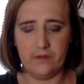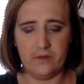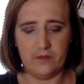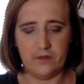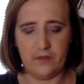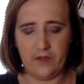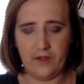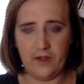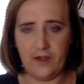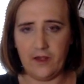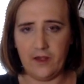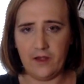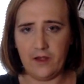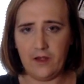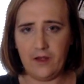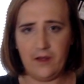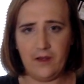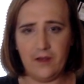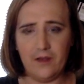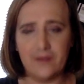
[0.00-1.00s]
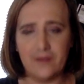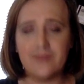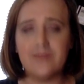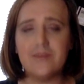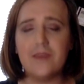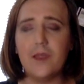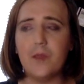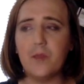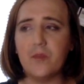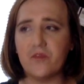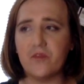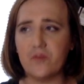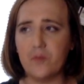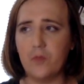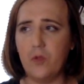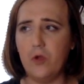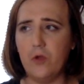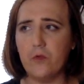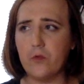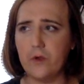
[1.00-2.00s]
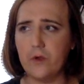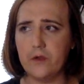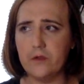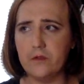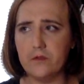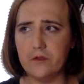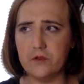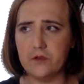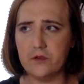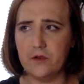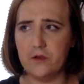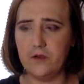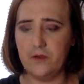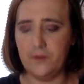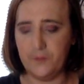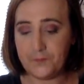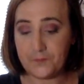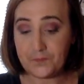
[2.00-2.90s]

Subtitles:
and it stems from all the regulation on it.